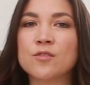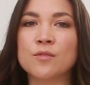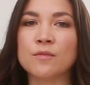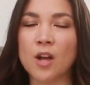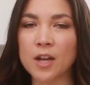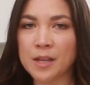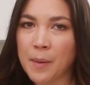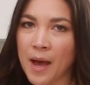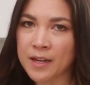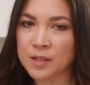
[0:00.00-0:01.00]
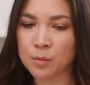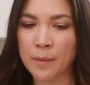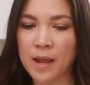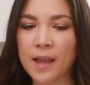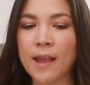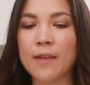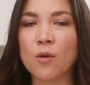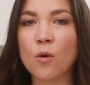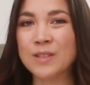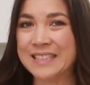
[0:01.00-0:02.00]
the souvlaki patties we're making, and
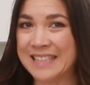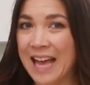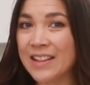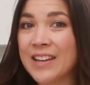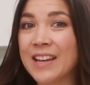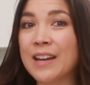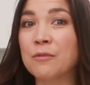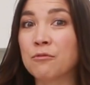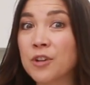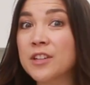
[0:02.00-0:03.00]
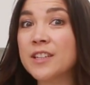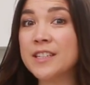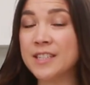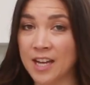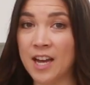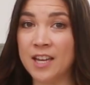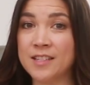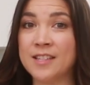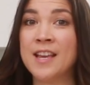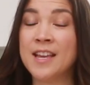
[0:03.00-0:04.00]
the whole salad, it really
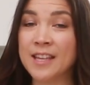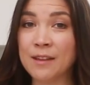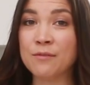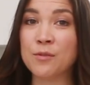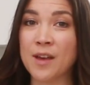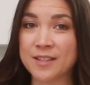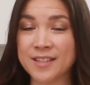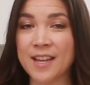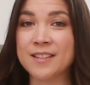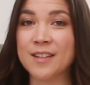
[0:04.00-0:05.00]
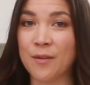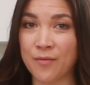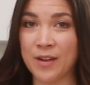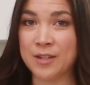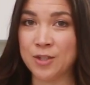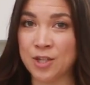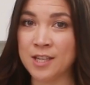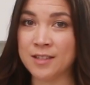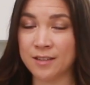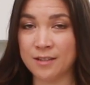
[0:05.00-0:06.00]
does give you that sense of feta
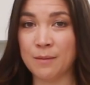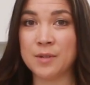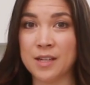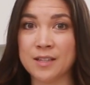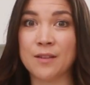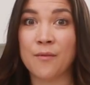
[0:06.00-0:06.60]
cheese, except it's